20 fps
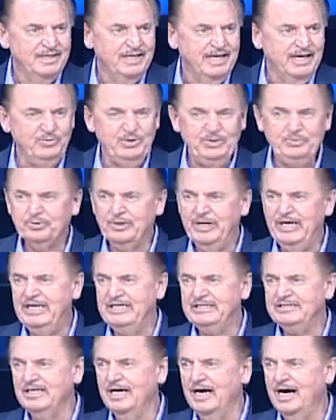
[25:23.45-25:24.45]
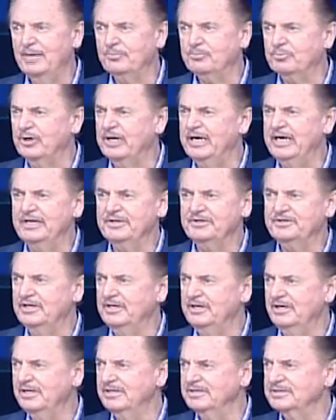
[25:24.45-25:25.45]
And we prayed God, pray in
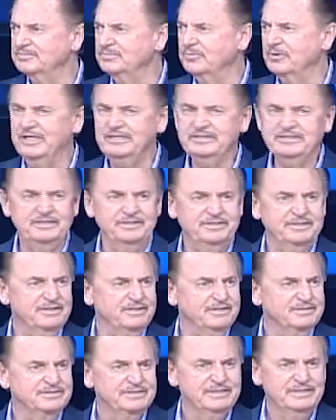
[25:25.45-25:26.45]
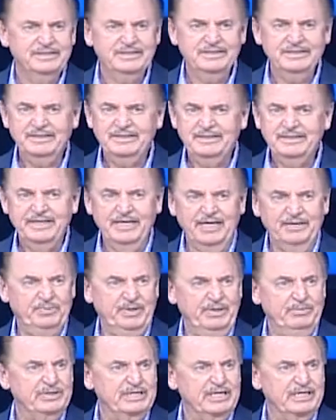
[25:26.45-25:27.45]
tongues, praise in tongues. And
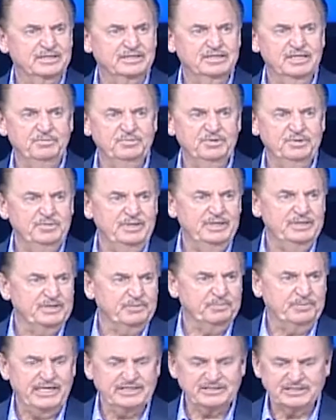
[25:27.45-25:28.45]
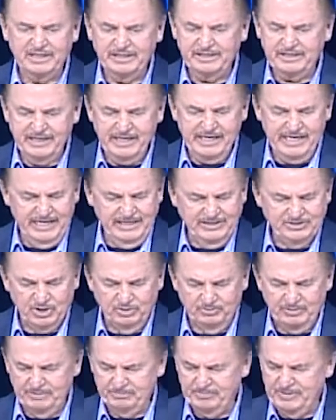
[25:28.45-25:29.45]
people got to come into me and said, Pastor, lay your hands
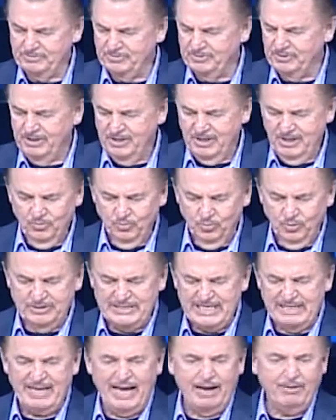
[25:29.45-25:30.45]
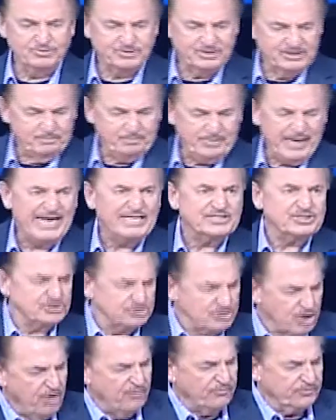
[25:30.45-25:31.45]
on me. I remember one time I was in the pastor's
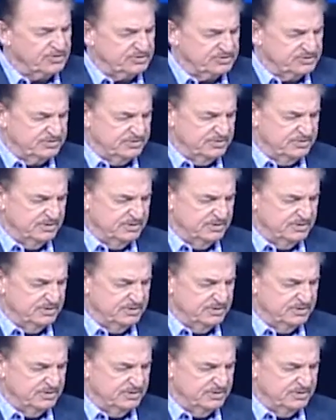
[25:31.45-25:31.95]
office